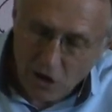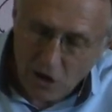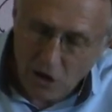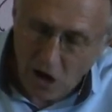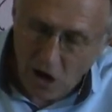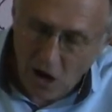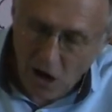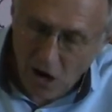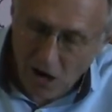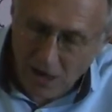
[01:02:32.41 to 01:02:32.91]

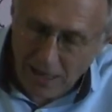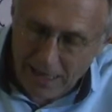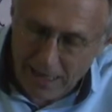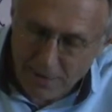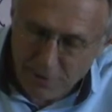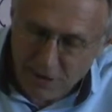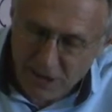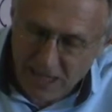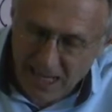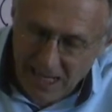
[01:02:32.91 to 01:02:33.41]
God
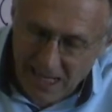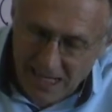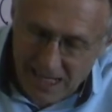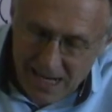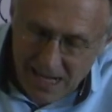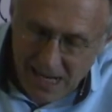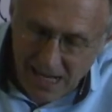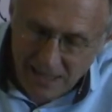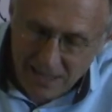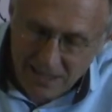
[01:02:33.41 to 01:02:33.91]
lives
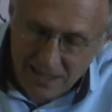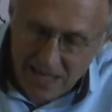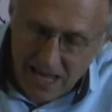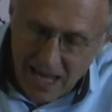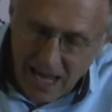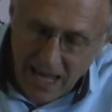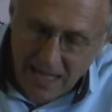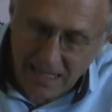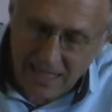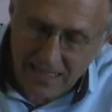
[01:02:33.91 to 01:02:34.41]
in us
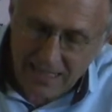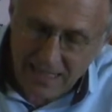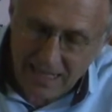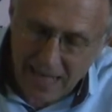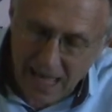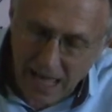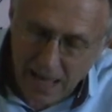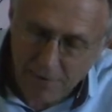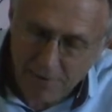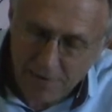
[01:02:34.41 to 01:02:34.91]
and his
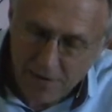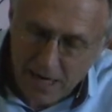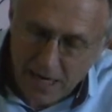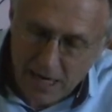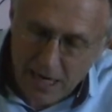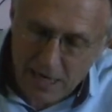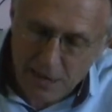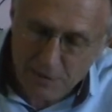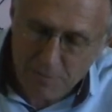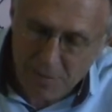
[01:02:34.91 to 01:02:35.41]

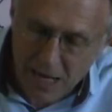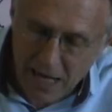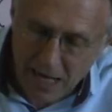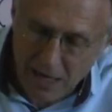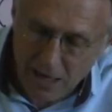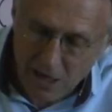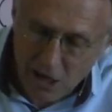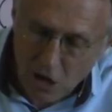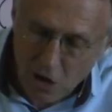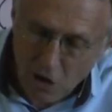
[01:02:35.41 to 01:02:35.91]
love is
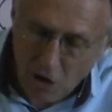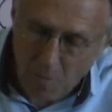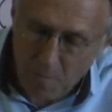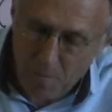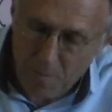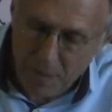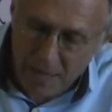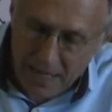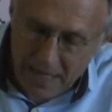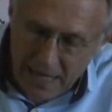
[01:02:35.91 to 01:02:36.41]
made
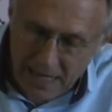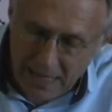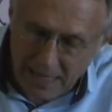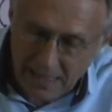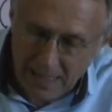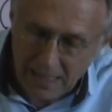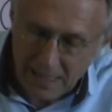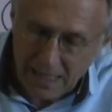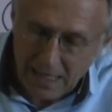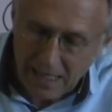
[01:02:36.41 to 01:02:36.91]

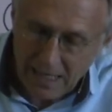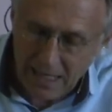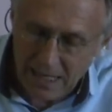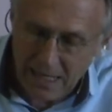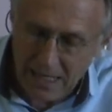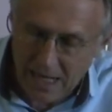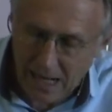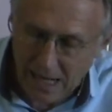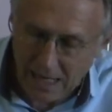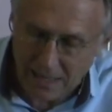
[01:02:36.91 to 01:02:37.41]
complete in